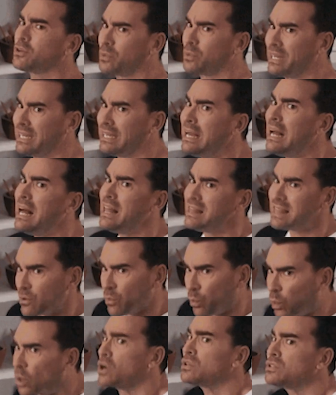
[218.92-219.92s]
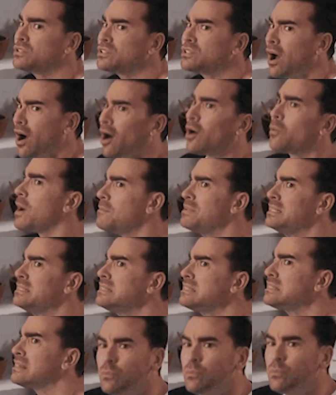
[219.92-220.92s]
to describe ourselves, our
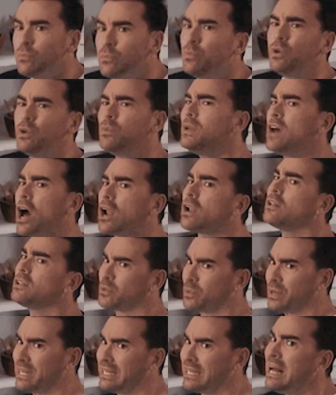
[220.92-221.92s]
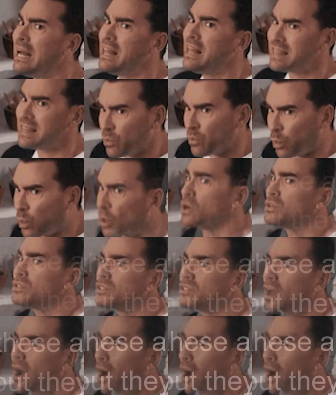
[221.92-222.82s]
roles, and the people we work with, they have meaning.